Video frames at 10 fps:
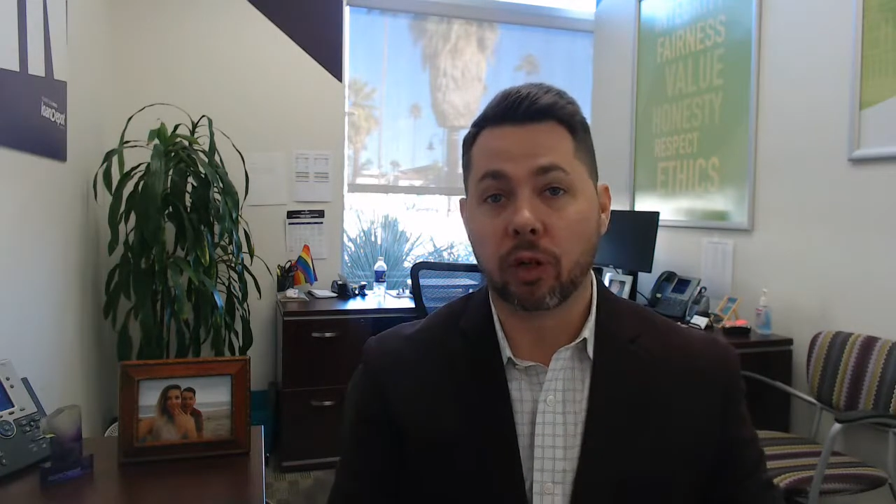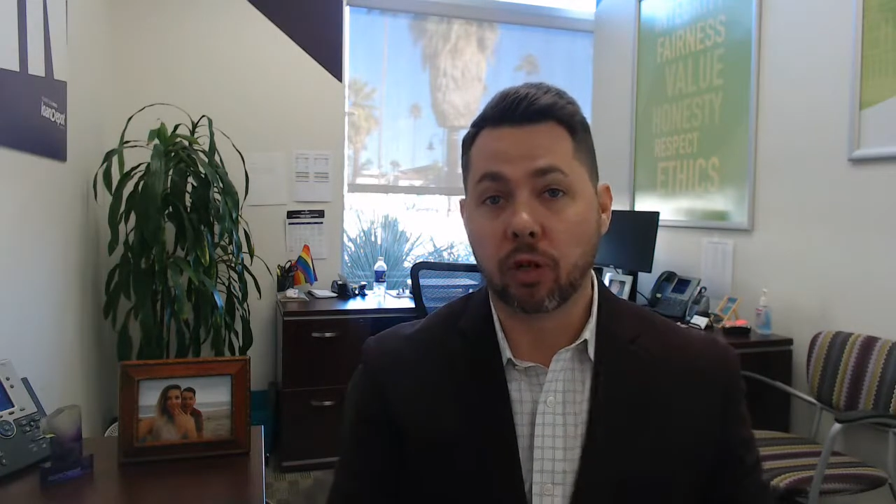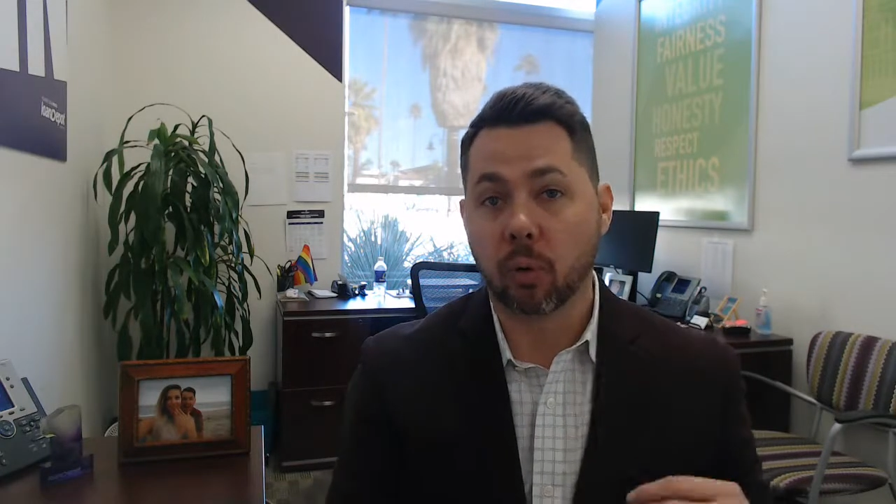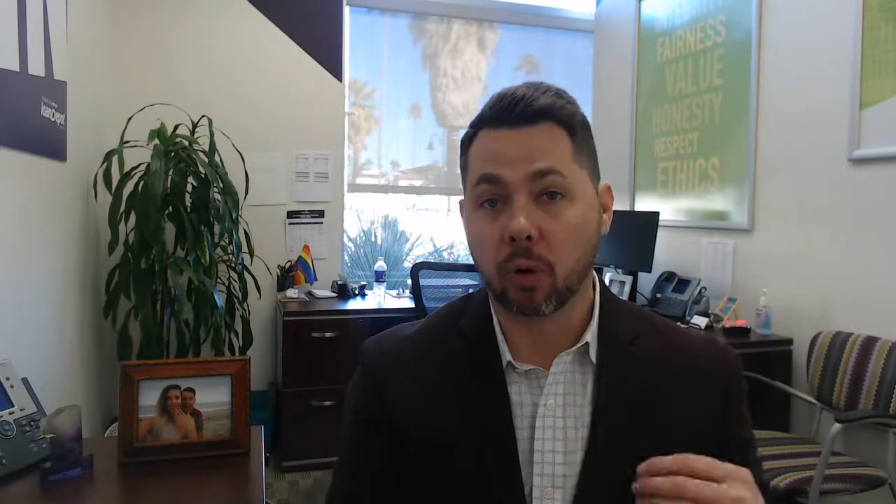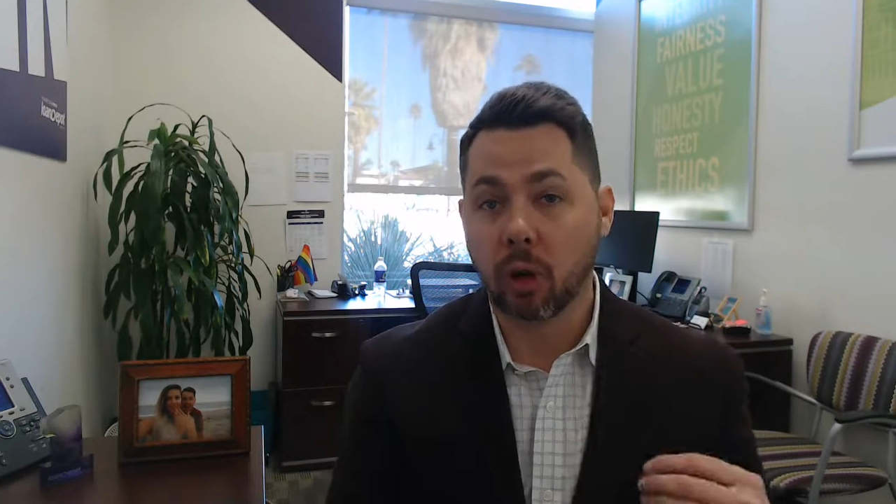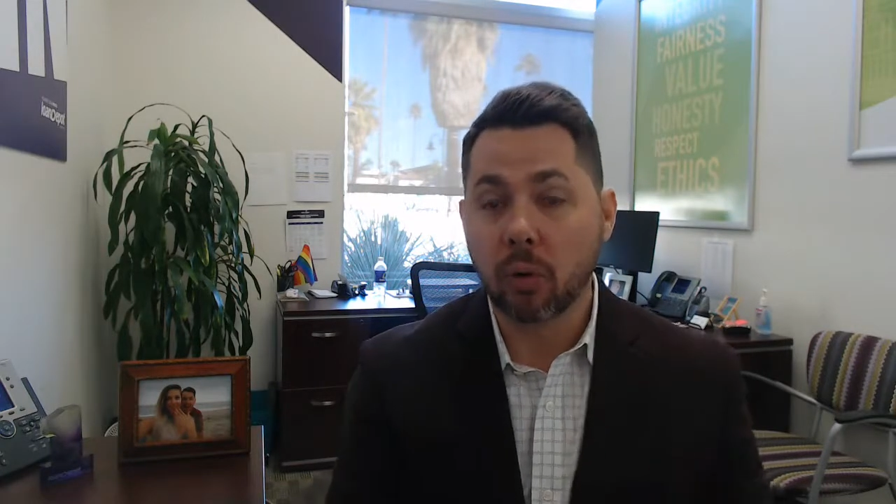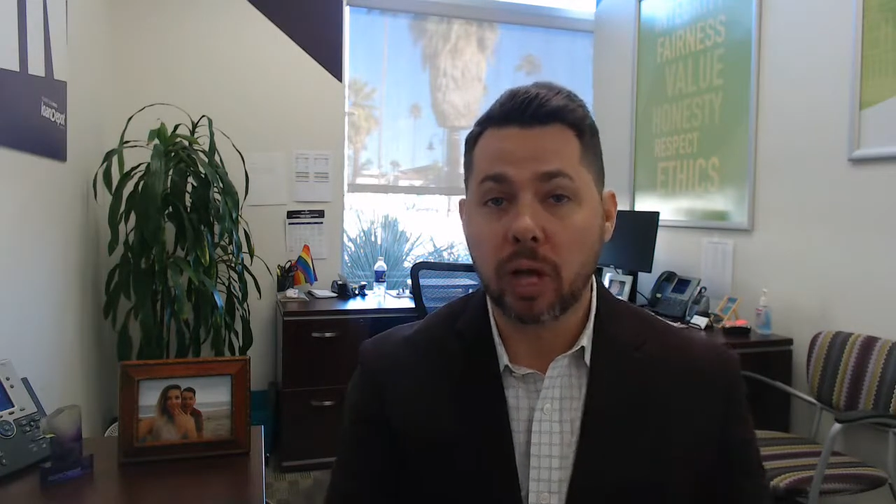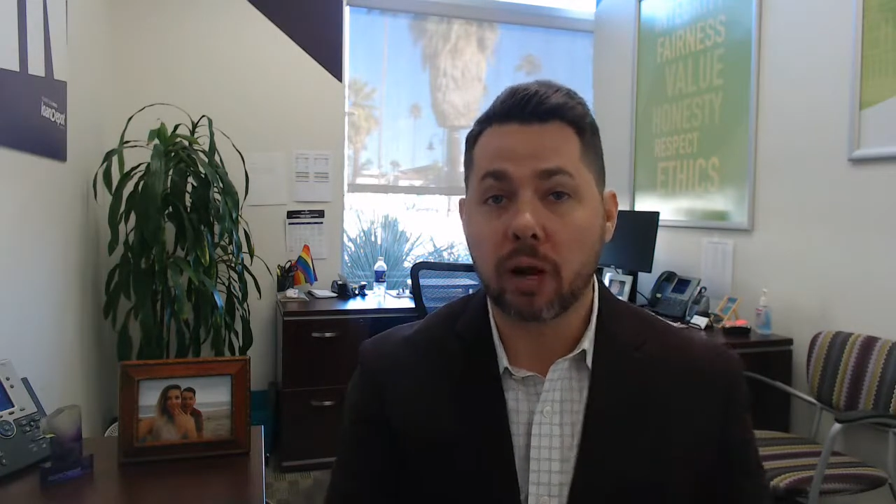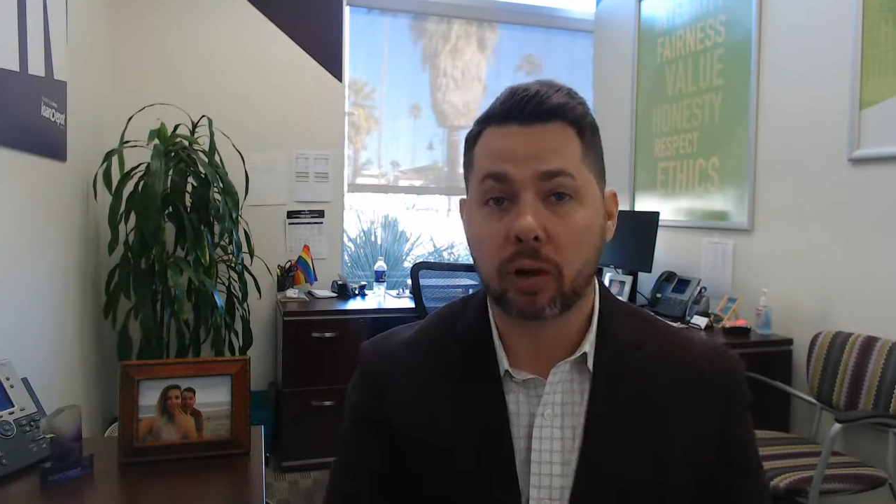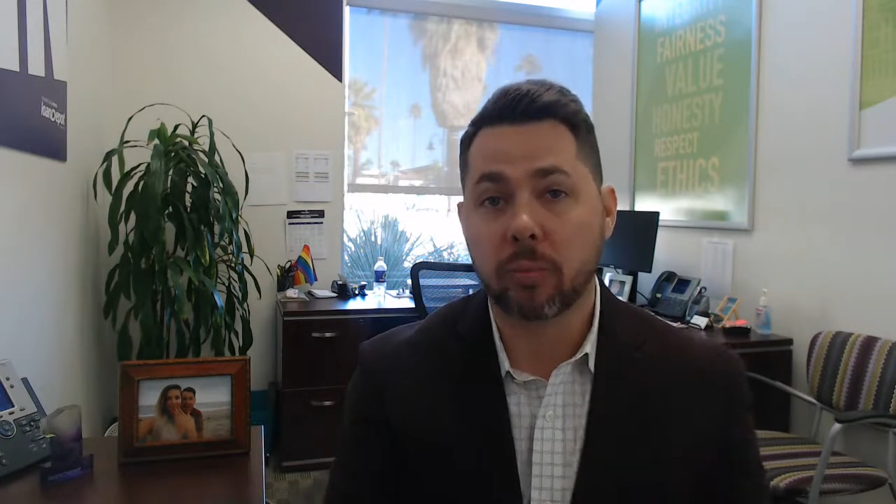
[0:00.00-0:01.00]
your loan
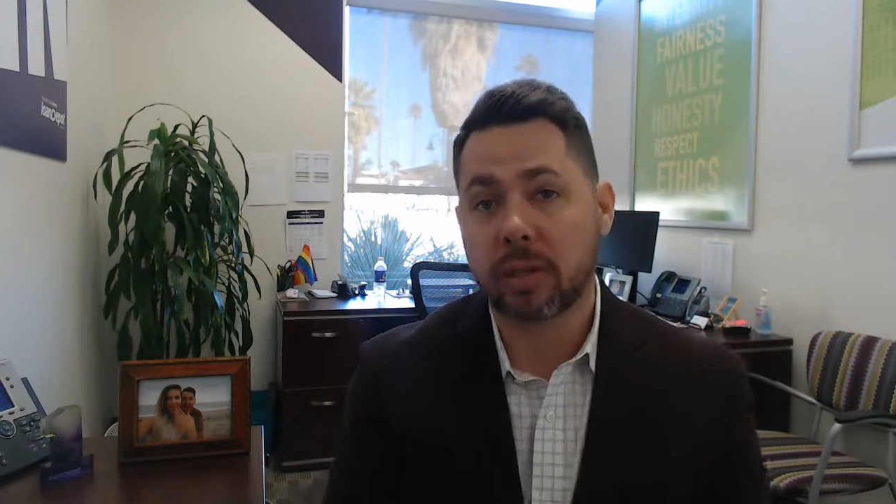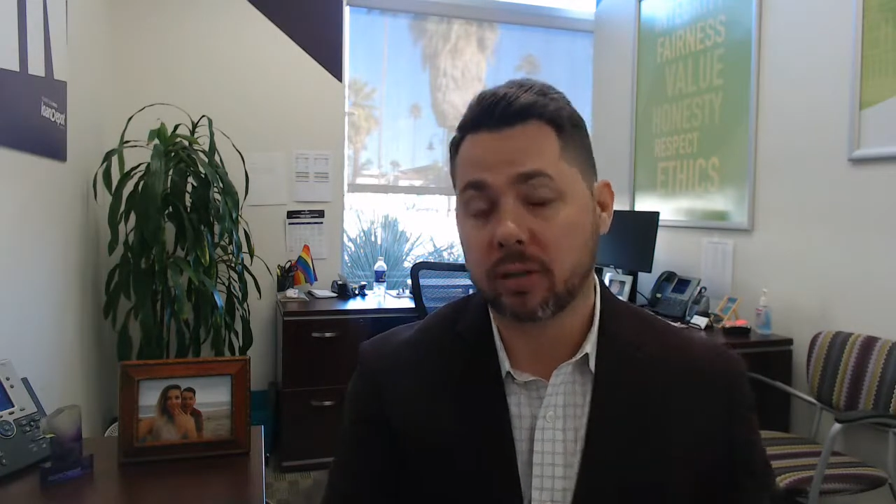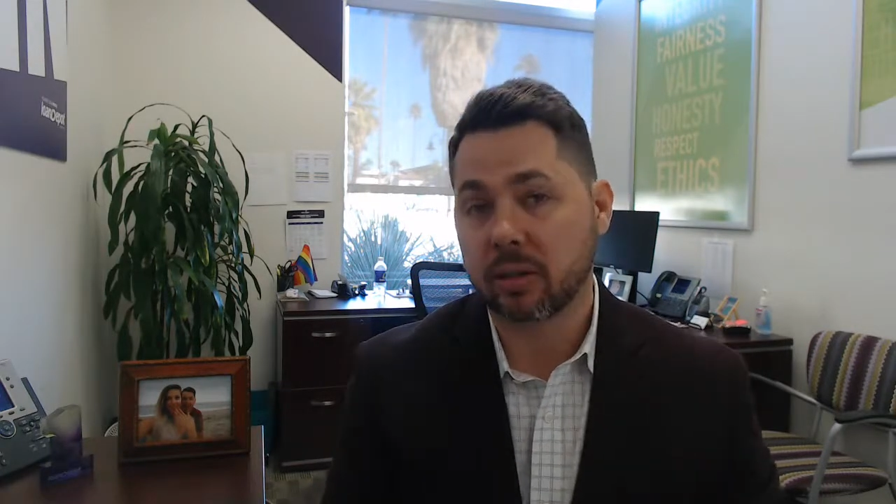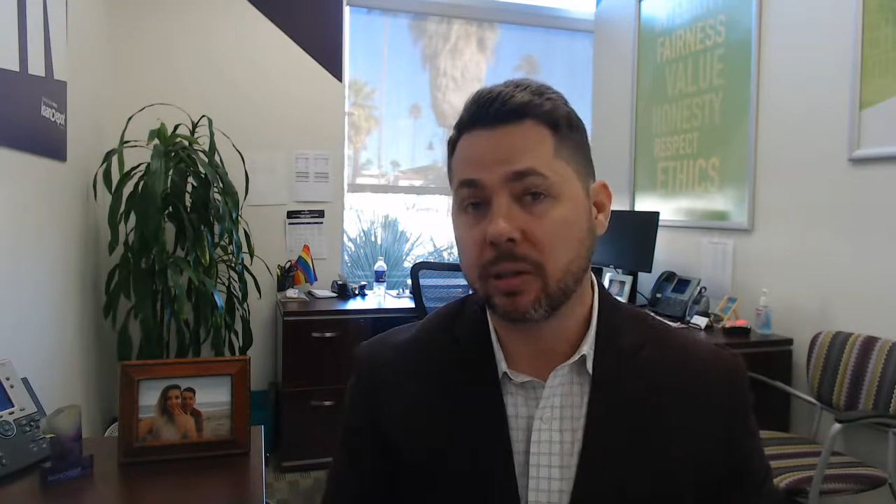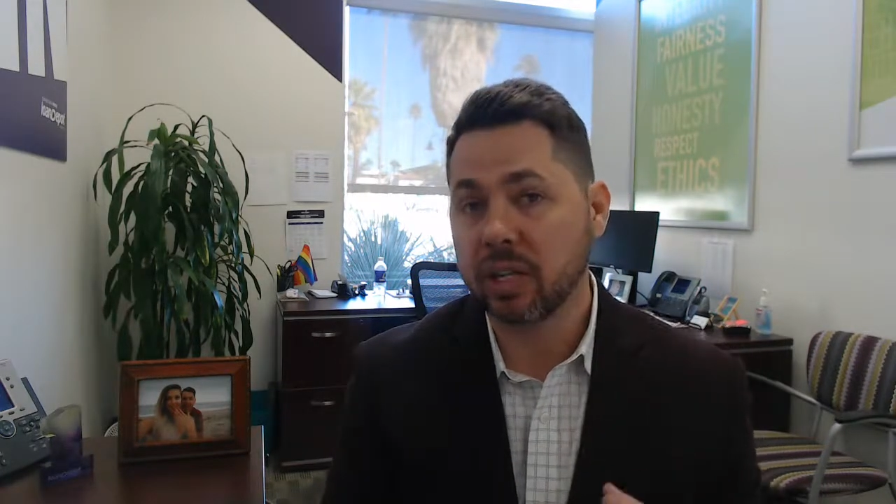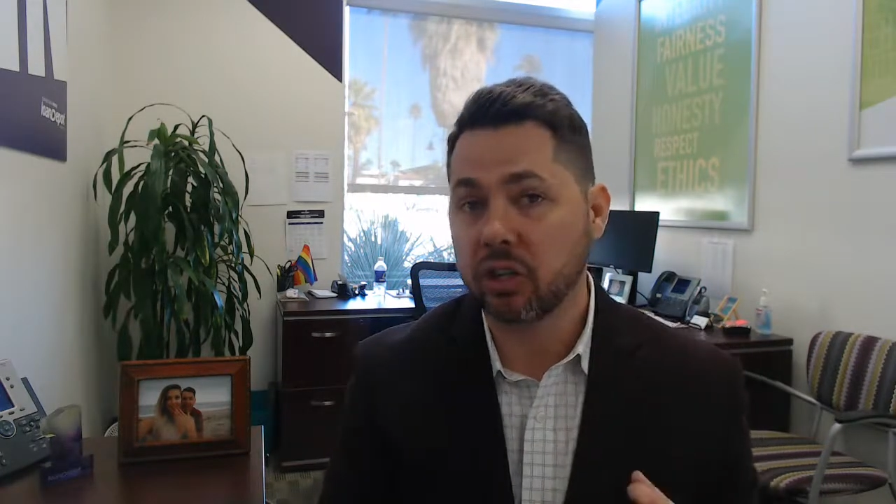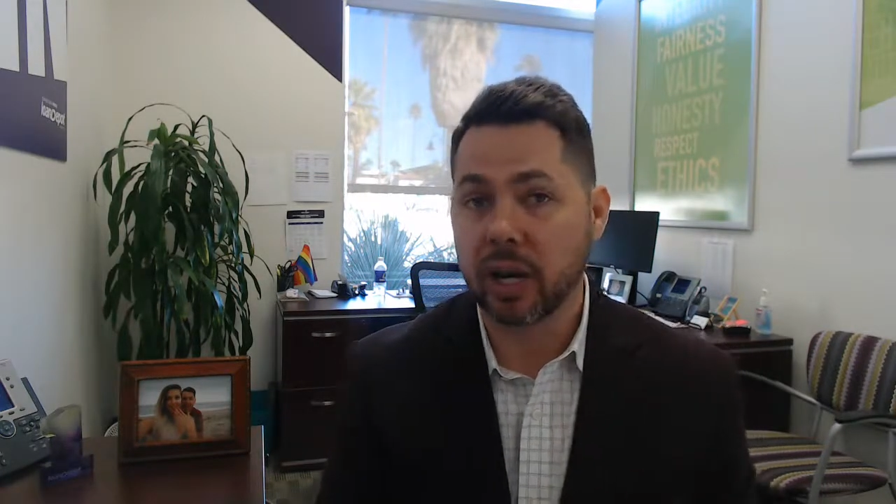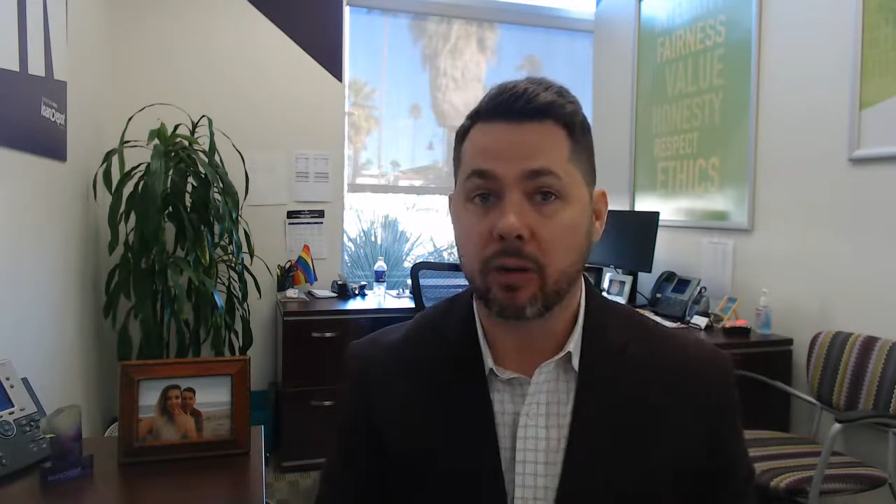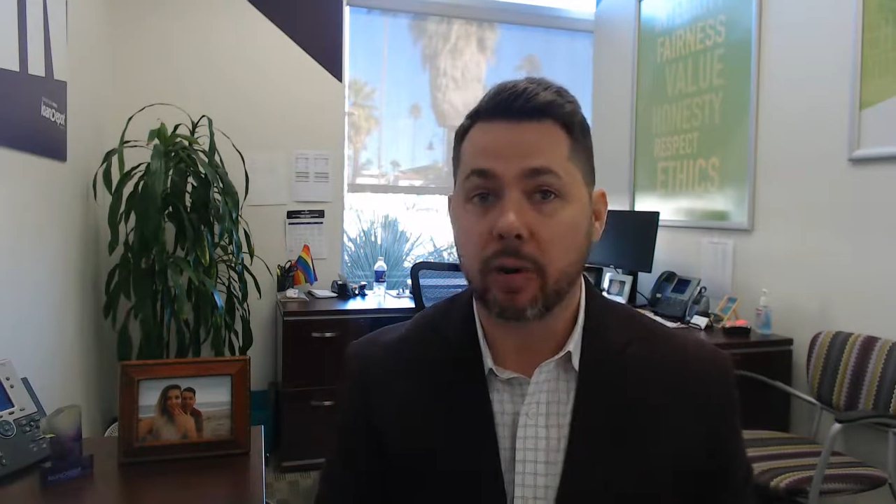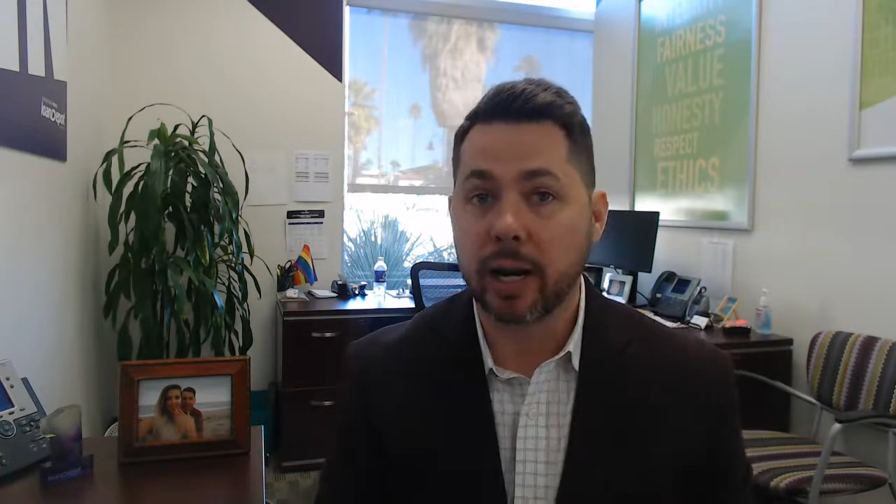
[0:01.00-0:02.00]
documents to be
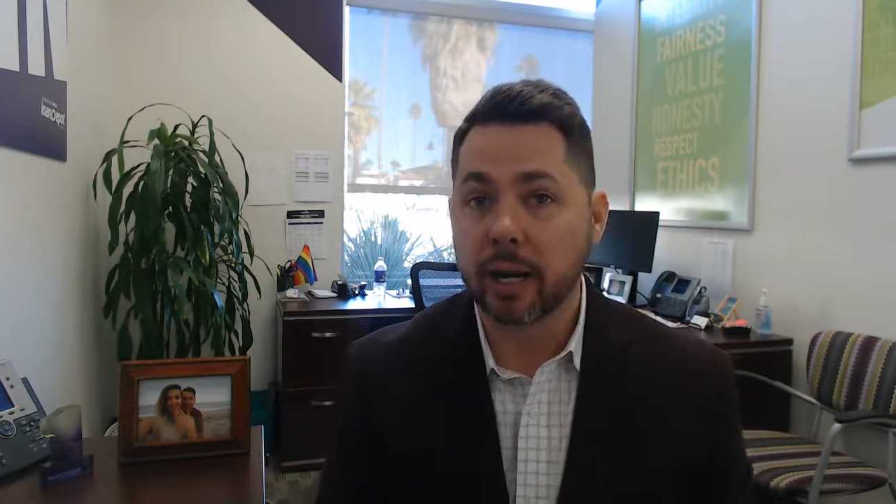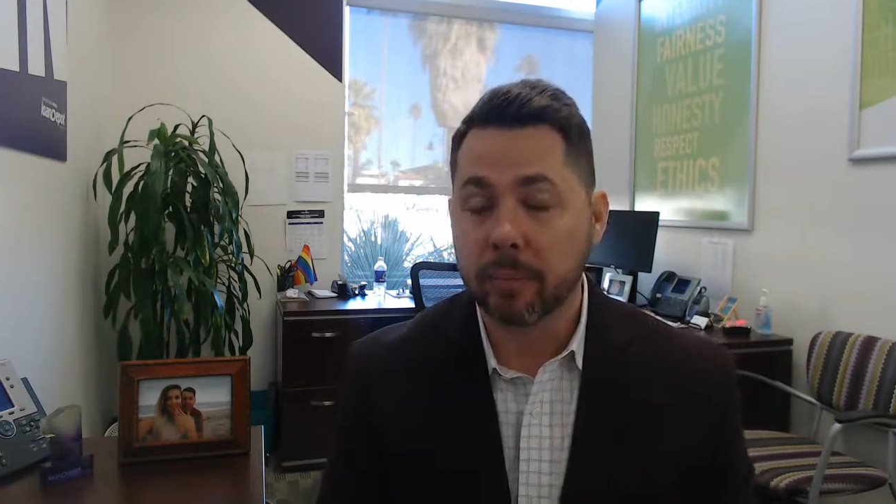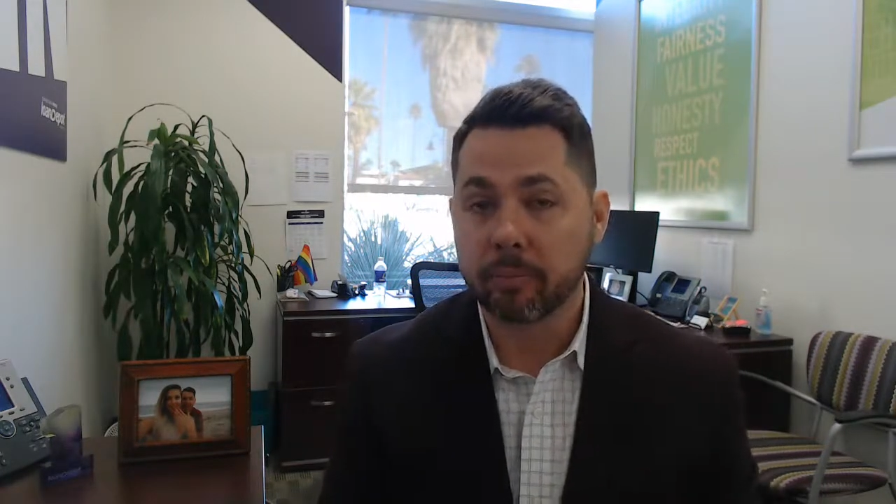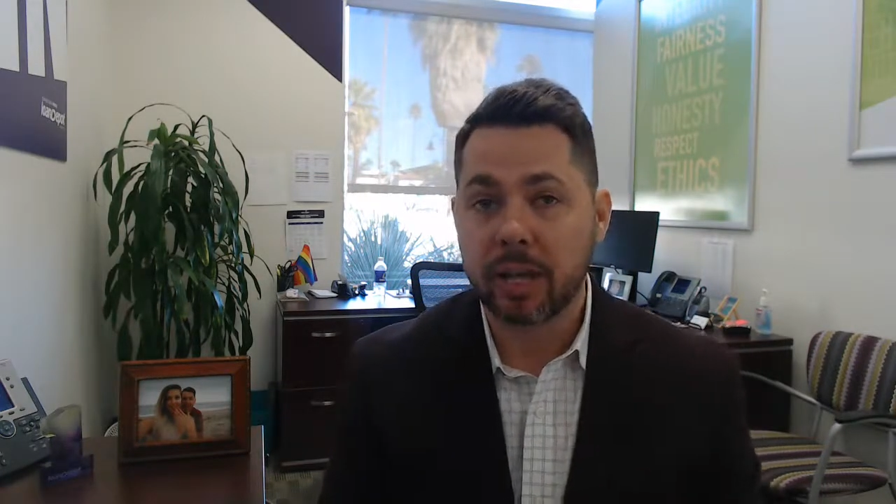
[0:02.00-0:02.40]
generated.